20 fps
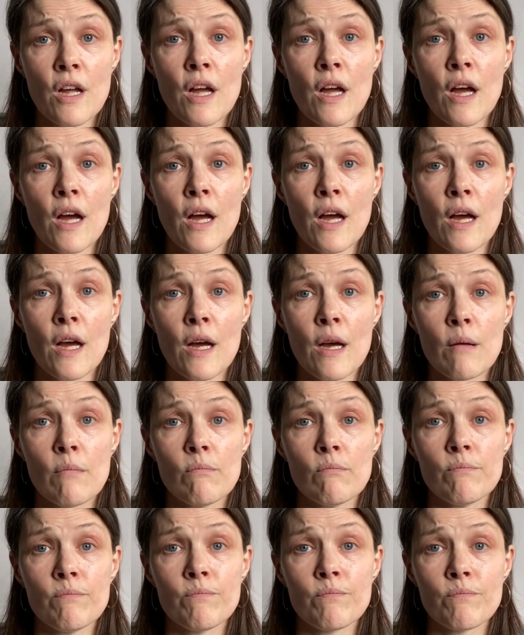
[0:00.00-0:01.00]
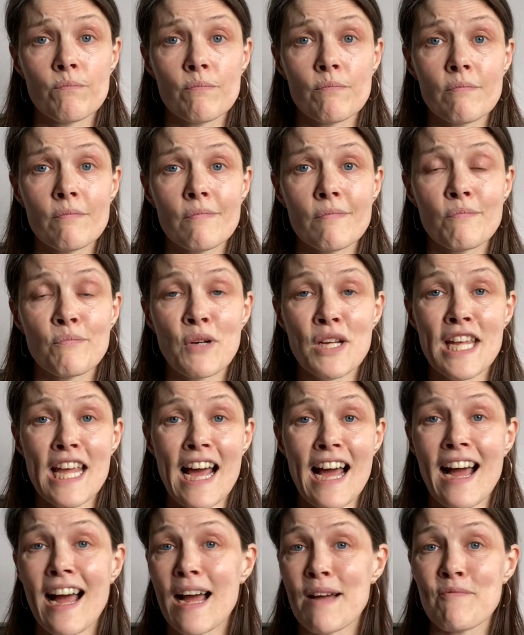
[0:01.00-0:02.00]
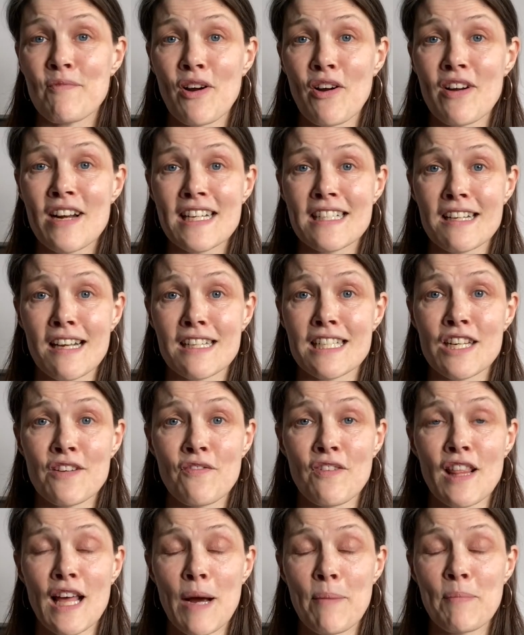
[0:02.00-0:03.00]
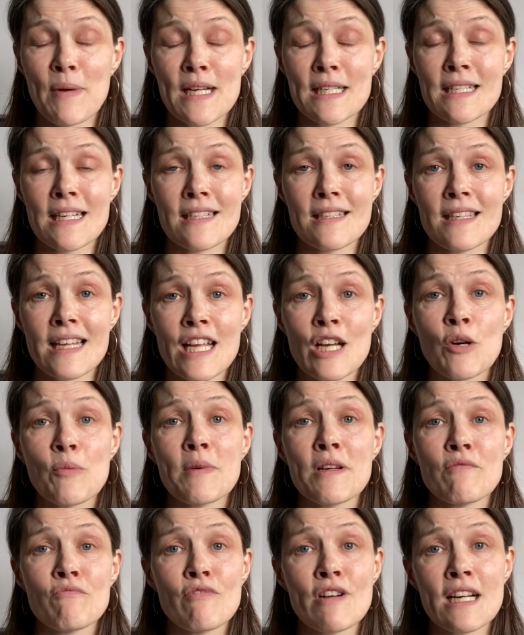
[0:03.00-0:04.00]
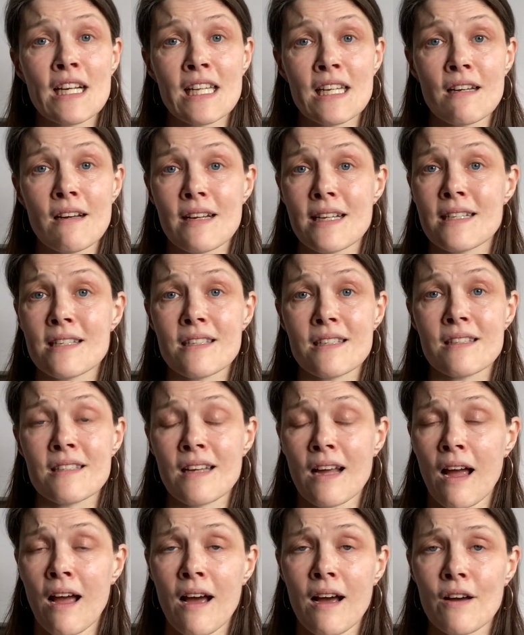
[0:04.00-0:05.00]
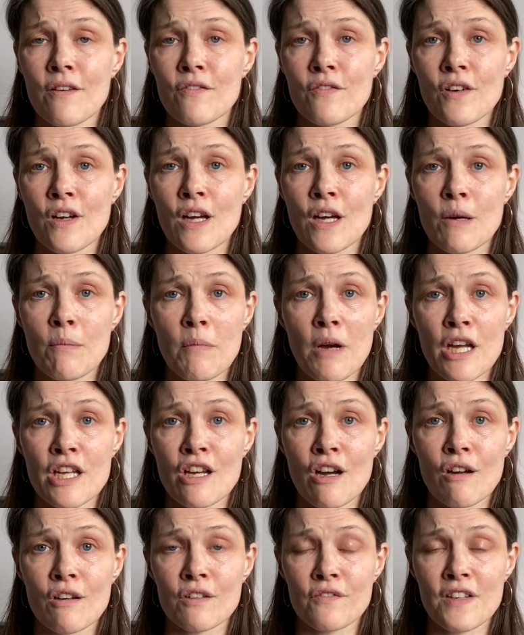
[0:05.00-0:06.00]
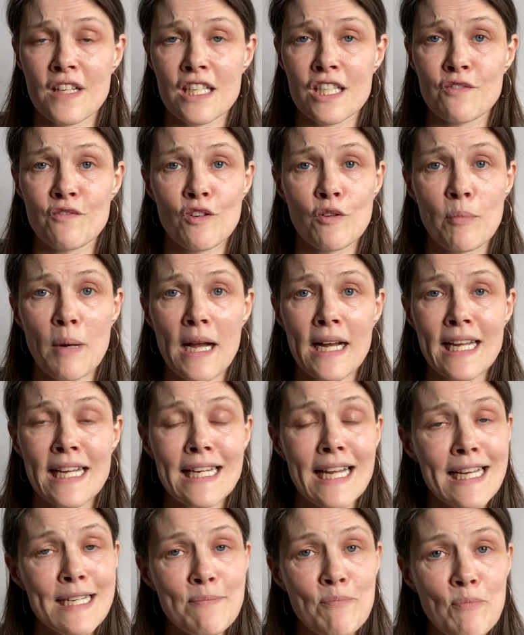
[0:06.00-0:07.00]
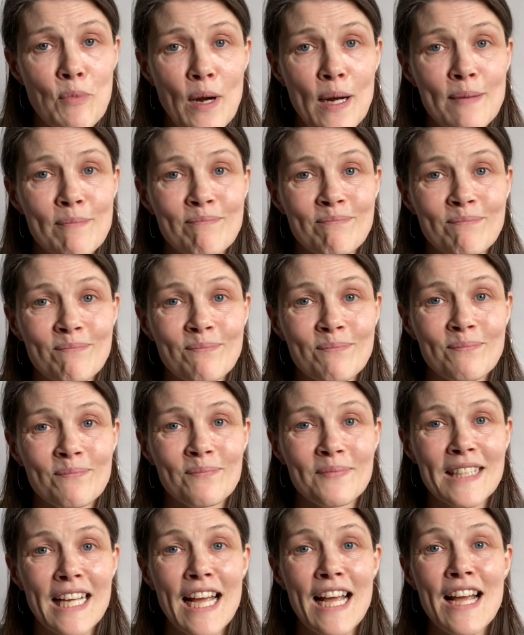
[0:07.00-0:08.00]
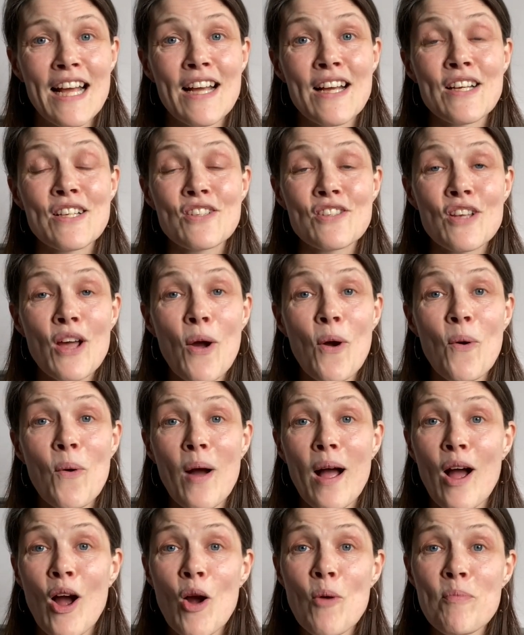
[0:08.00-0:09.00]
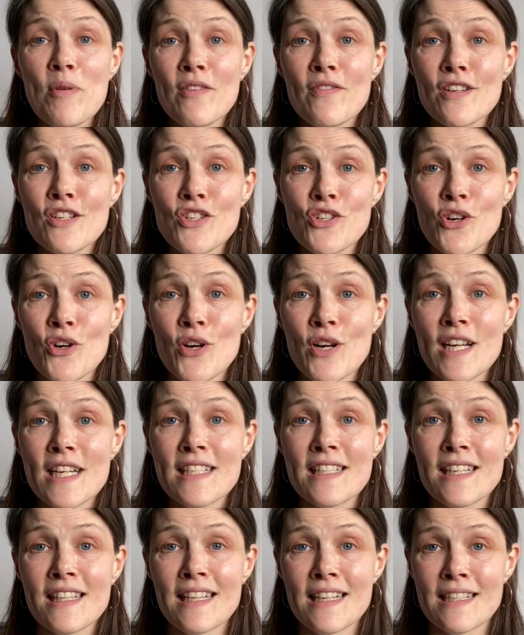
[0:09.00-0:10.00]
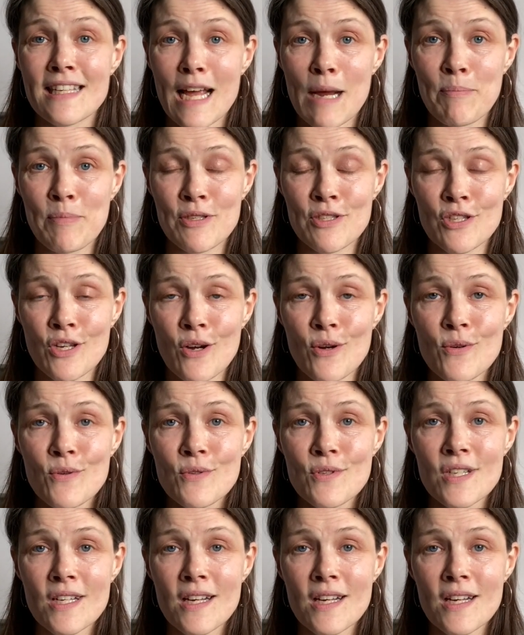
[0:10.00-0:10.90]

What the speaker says: But But yeah, I'm very excited for that because it'll be really nice to have a yarn festival back in Edinburgh. So I hope you've enjoyed this episode,